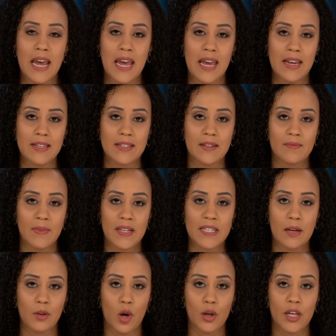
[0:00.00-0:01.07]
days.
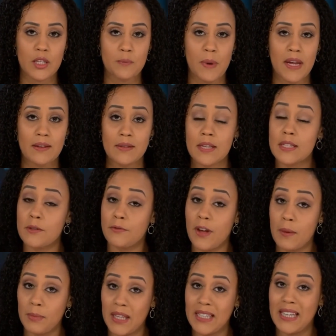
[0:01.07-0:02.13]
That's how long it's been since a
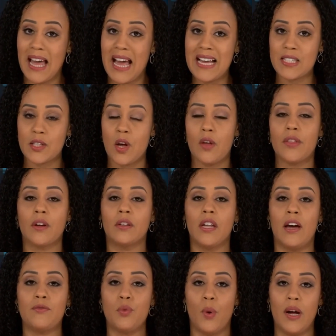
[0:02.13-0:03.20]
family last saw their
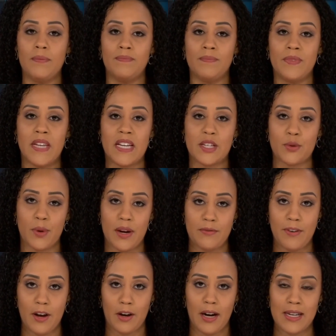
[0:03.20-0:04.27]
loved one,
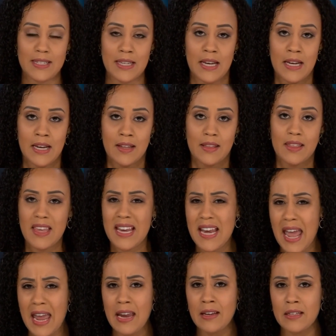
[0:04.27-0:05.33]
Desirea Ferris. The
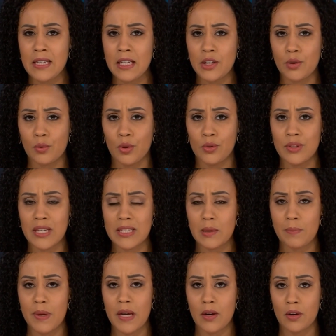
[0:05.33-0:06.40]
then 18-year-old
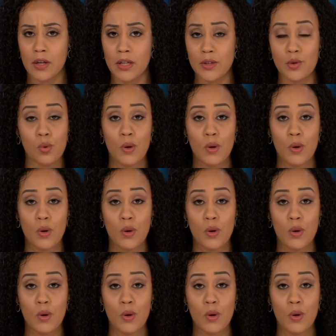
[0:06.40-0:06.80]
disappeared in